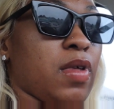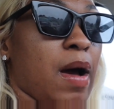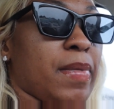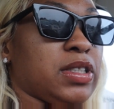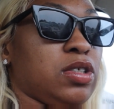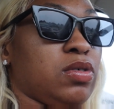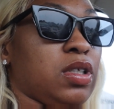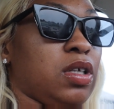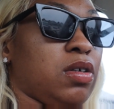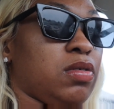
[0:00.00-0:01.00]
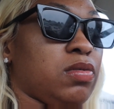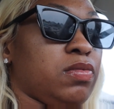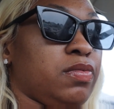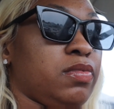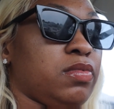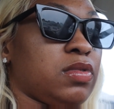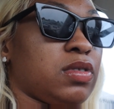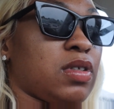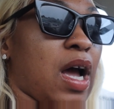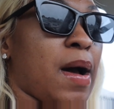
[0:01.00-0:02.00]
I'm about to do a little,
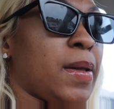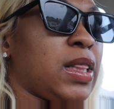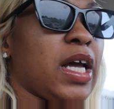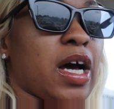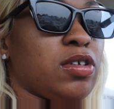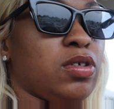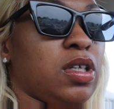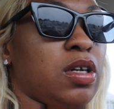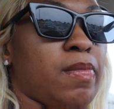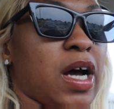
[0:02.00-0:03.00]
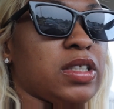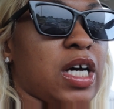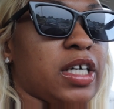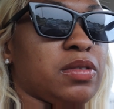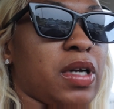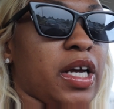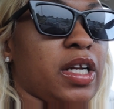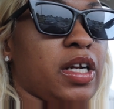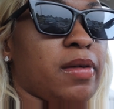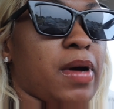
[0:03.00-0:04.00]
I think I'll do a little montage when I get in there,